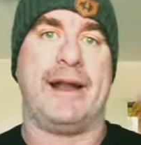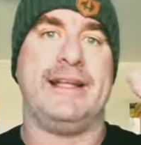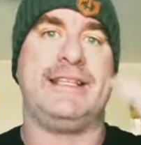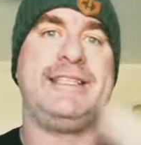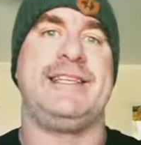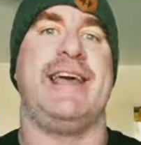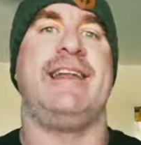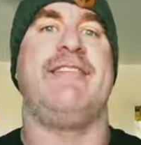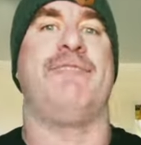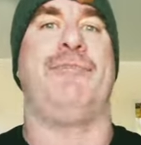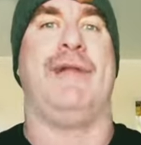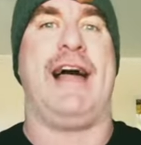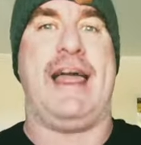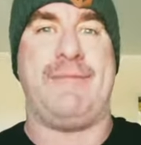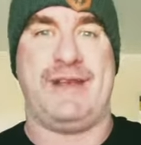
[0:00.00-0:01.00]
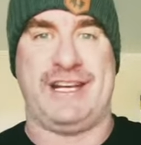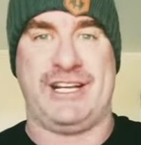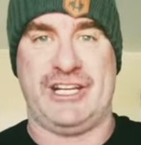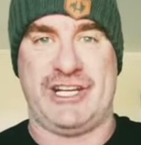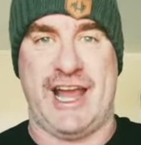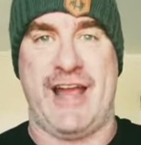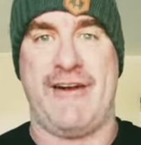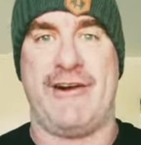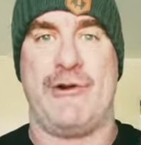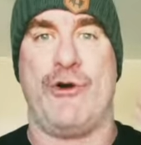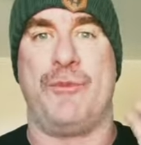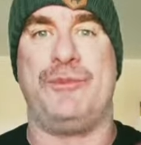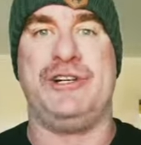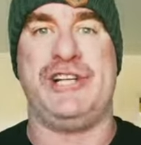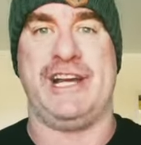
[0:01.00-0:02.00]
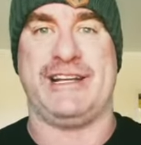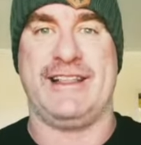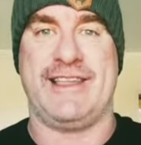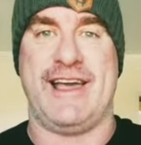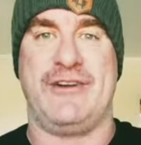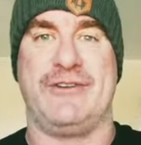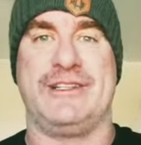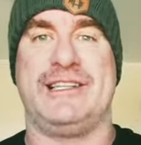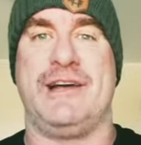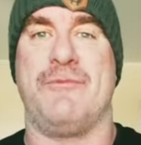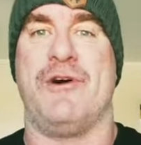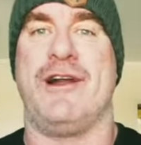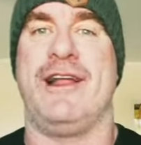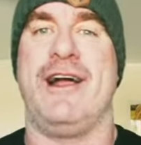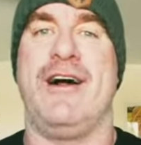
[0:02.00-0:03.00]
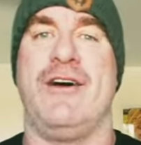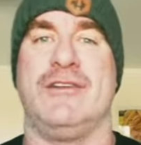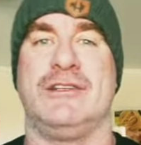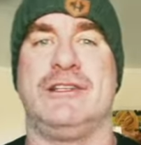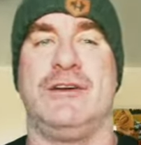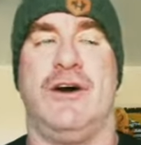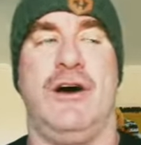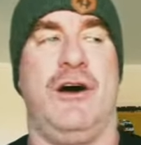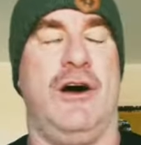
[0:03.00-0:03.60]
but instead of blaming Sharon or projecting that on someone else,